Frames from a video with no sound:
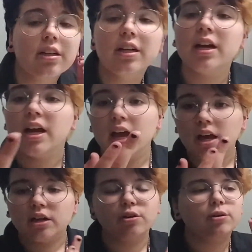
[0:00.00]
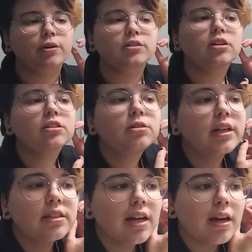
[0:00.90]
it. Coconut oil is also
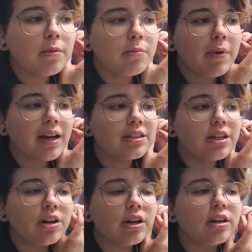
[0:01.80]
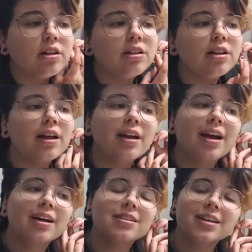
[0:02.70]
antibacterial, and it
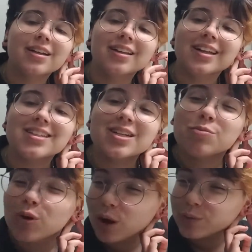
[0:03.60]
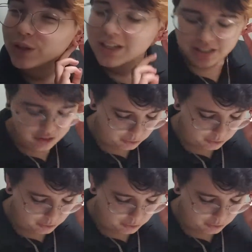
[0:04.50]
has like cleansing properties as